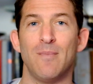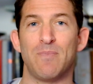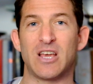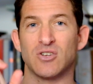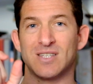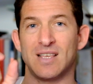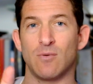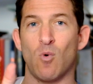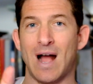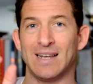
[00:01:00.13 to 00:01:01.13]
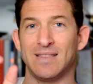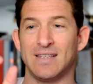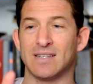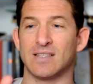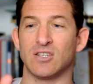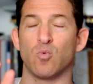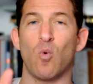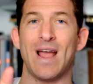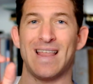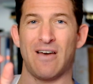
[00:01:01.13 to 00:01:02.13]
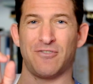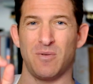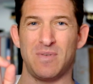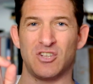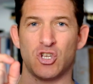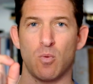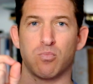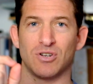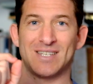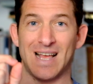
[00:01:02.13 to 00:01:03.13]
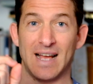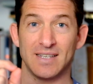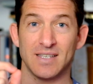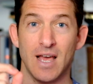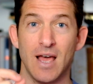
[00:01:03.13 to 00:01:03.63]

Because why did this weight have to be so precise?